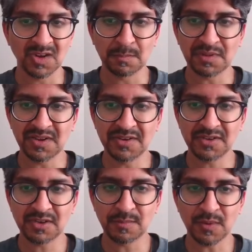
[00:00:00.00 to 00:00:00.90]
Place
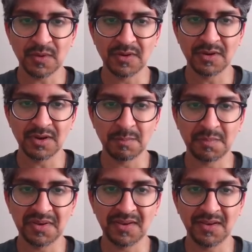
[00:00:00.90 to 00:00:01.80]
to put a
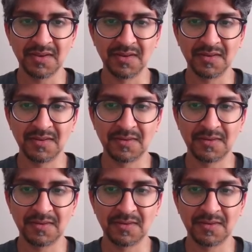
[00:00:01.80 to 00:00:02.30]
pin.